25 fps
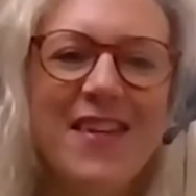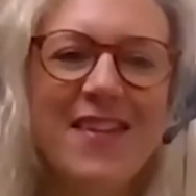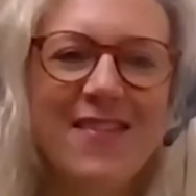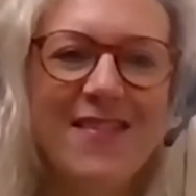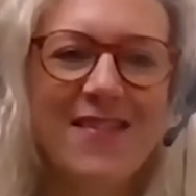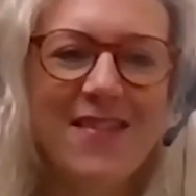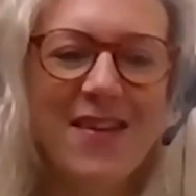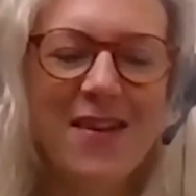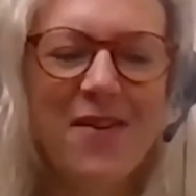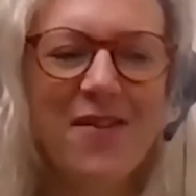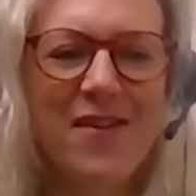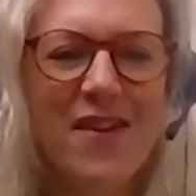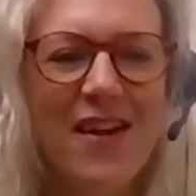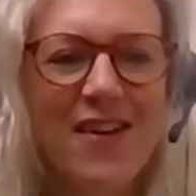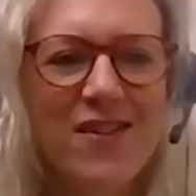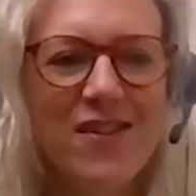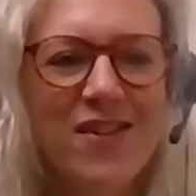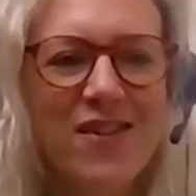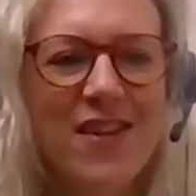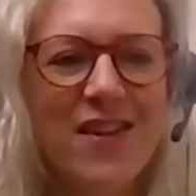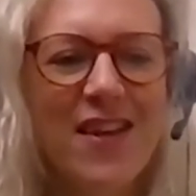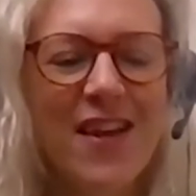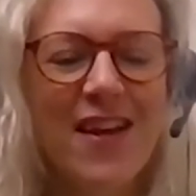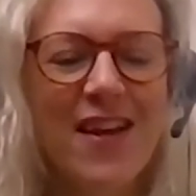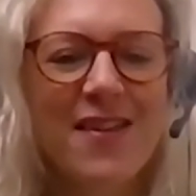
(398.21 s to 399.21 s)
And Sarah
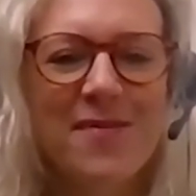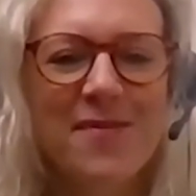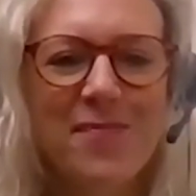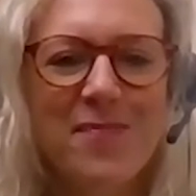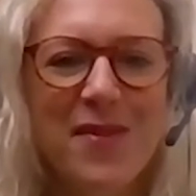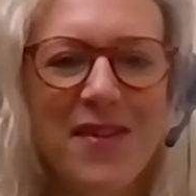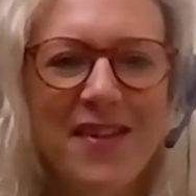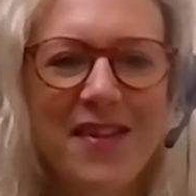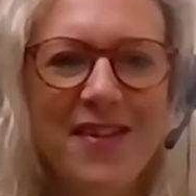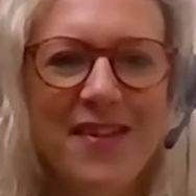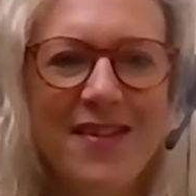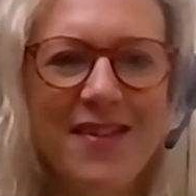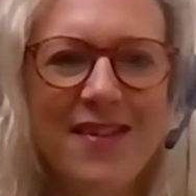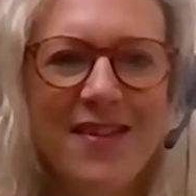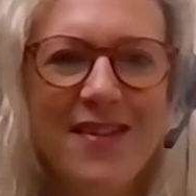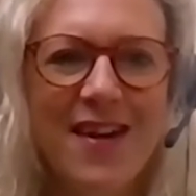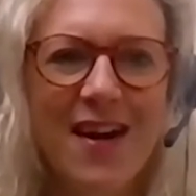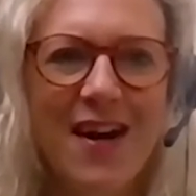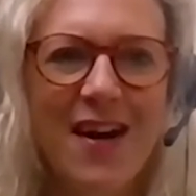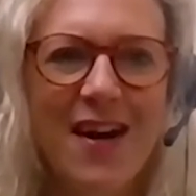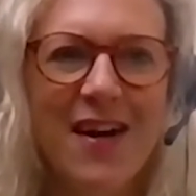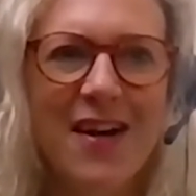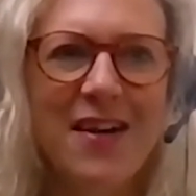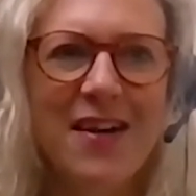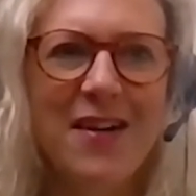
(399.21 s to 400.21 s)
actually has been
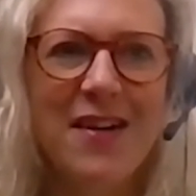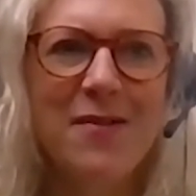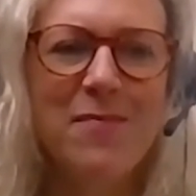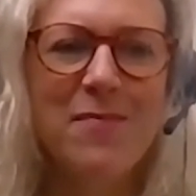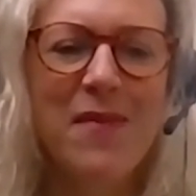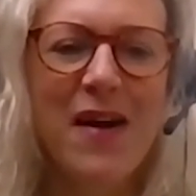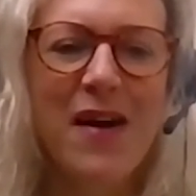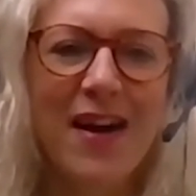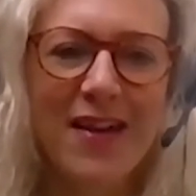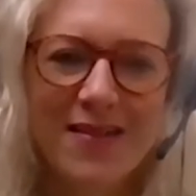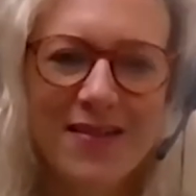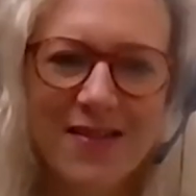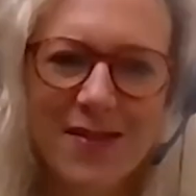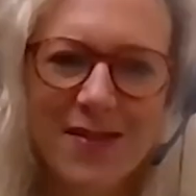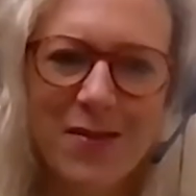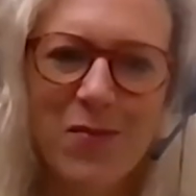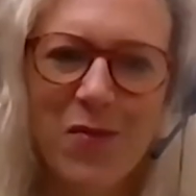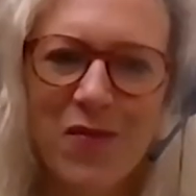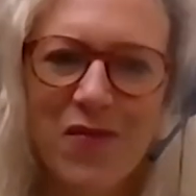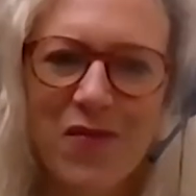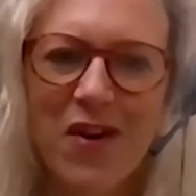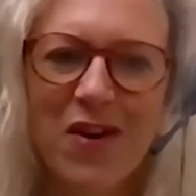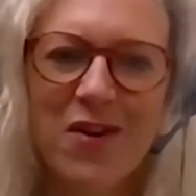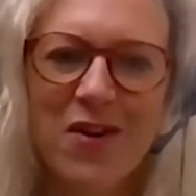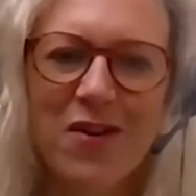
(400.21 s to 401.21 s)
at some
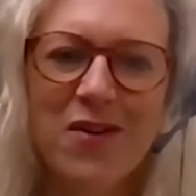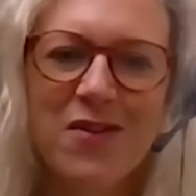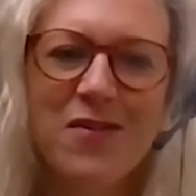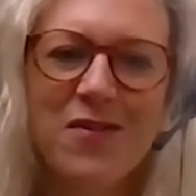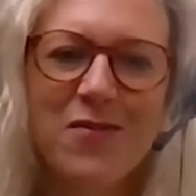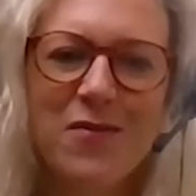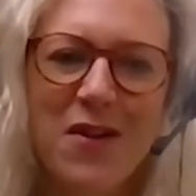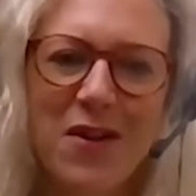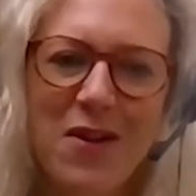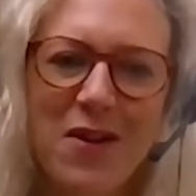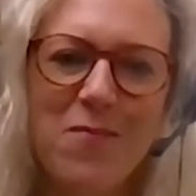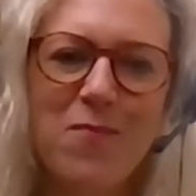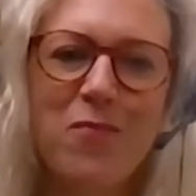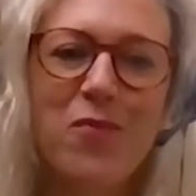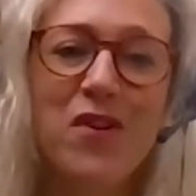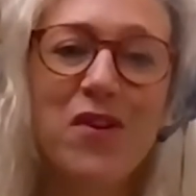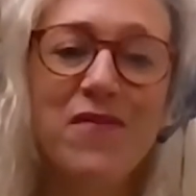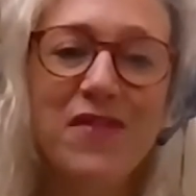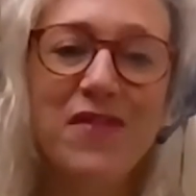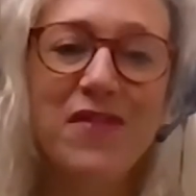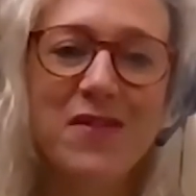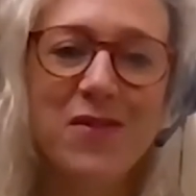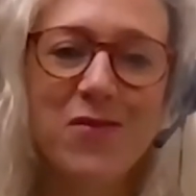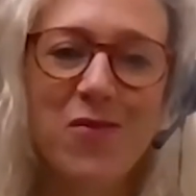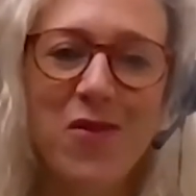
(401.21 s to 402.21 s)
of our
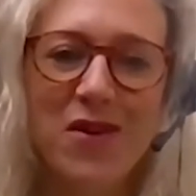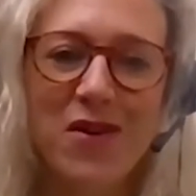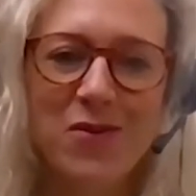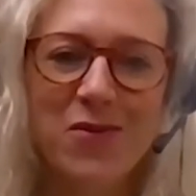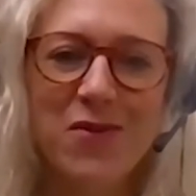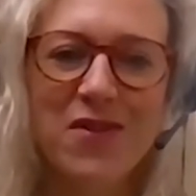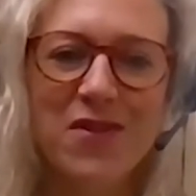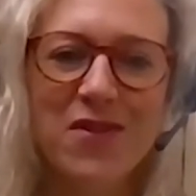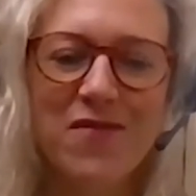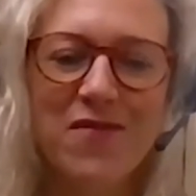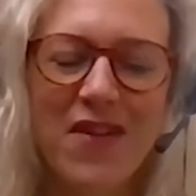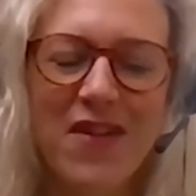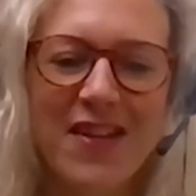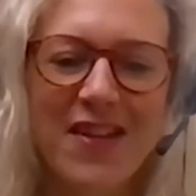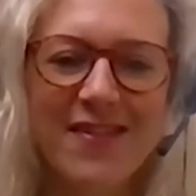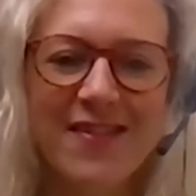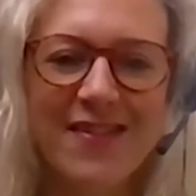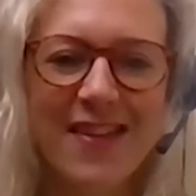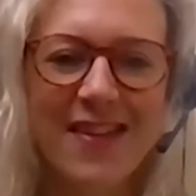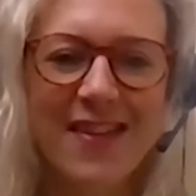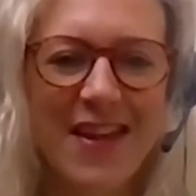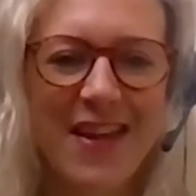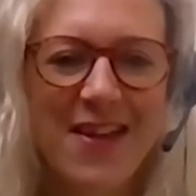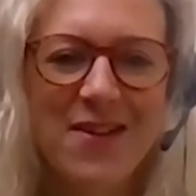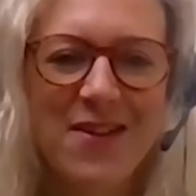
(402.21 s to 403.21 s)
previous graduate
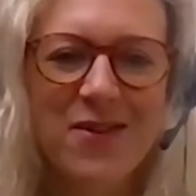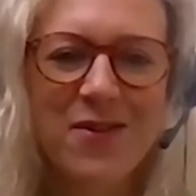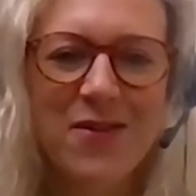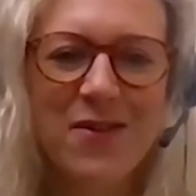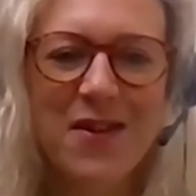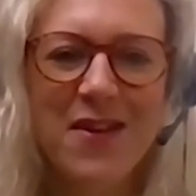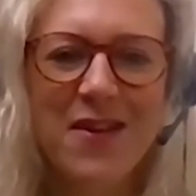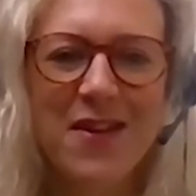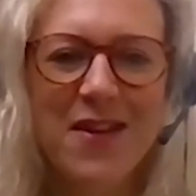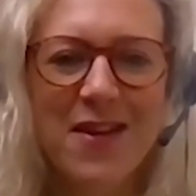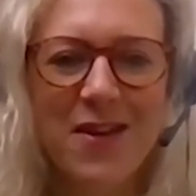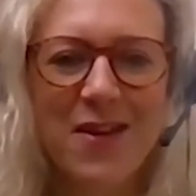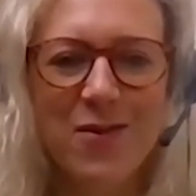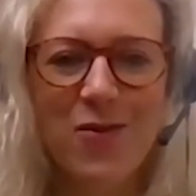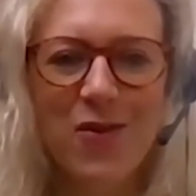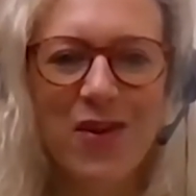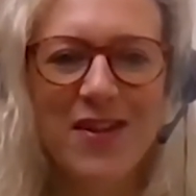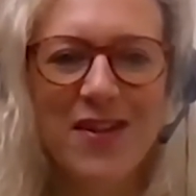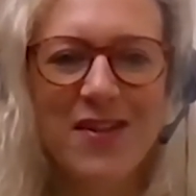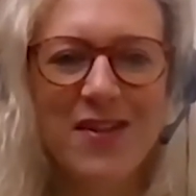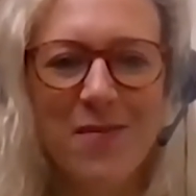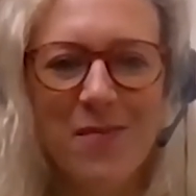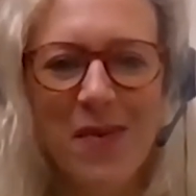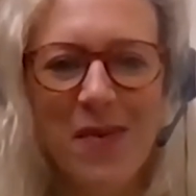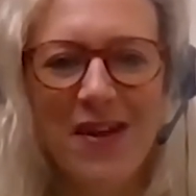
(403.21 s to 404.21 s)
events. She's a
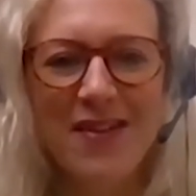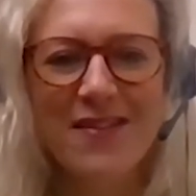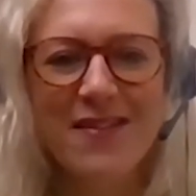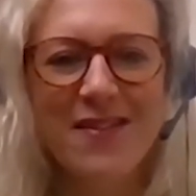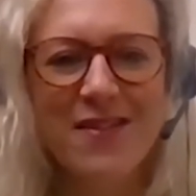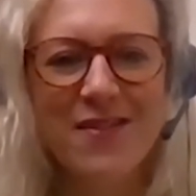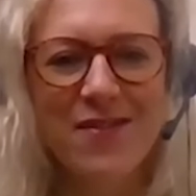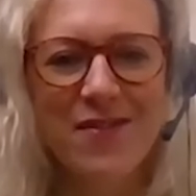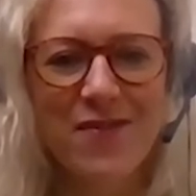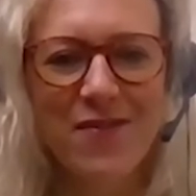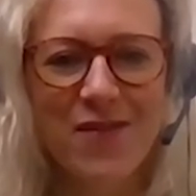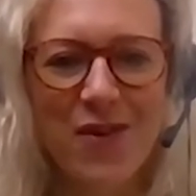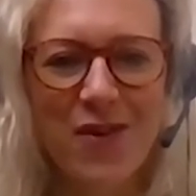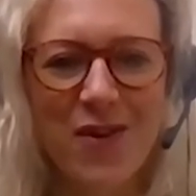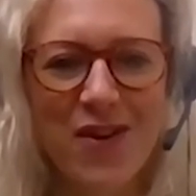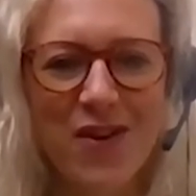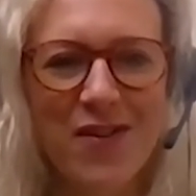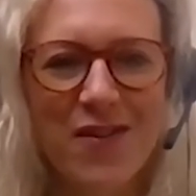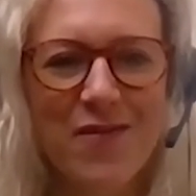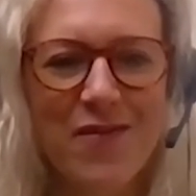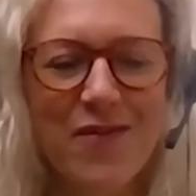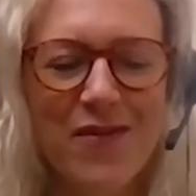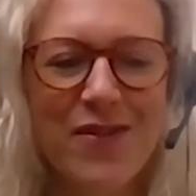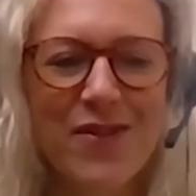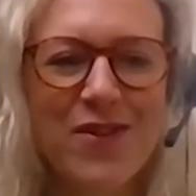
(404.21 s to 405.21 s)
great ambassador
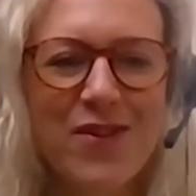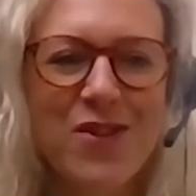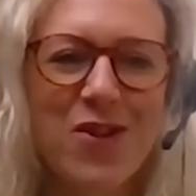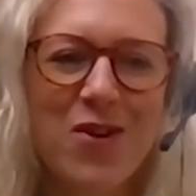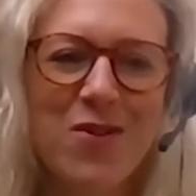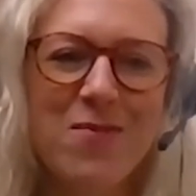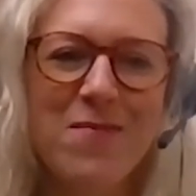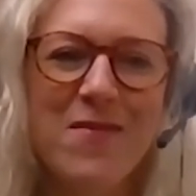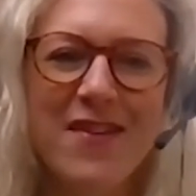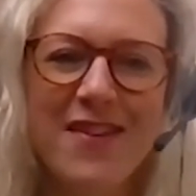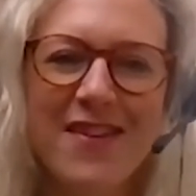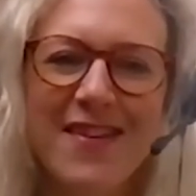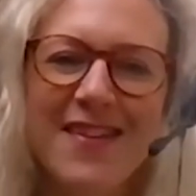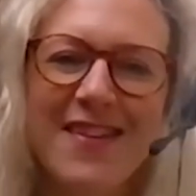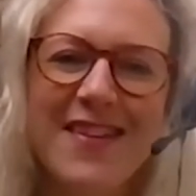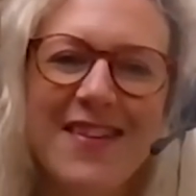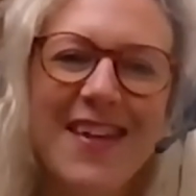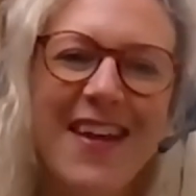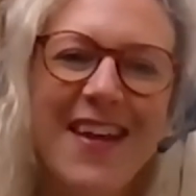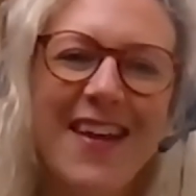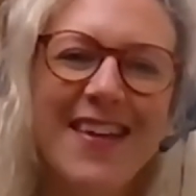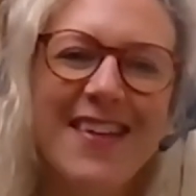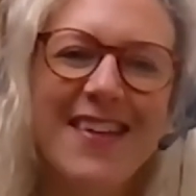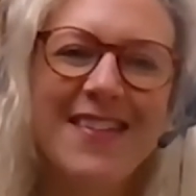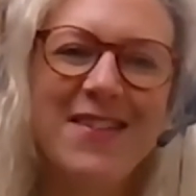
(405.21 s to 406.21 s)
for German
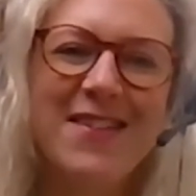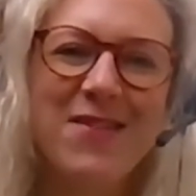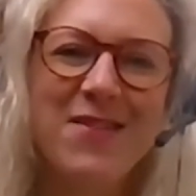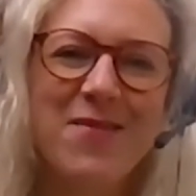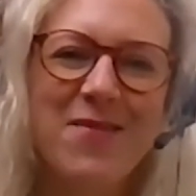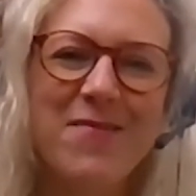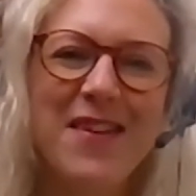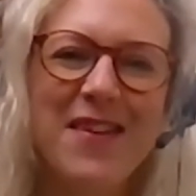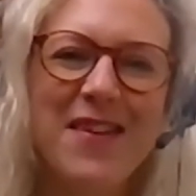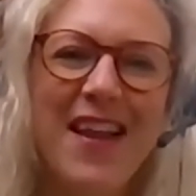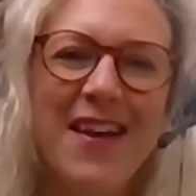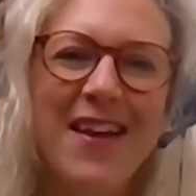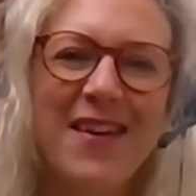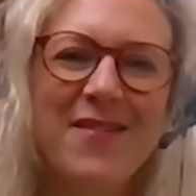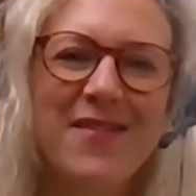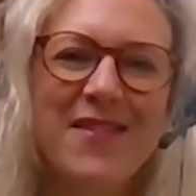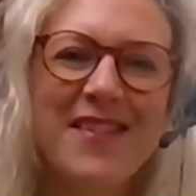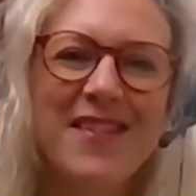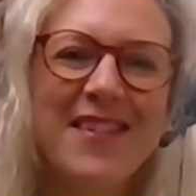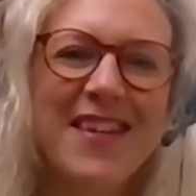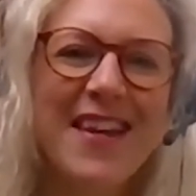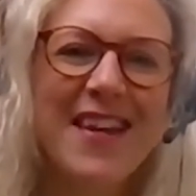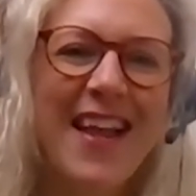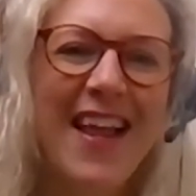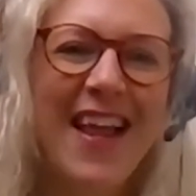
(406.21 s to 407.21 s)

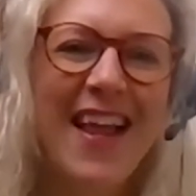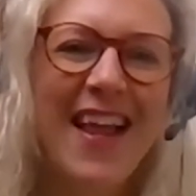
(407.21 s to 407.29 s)
language.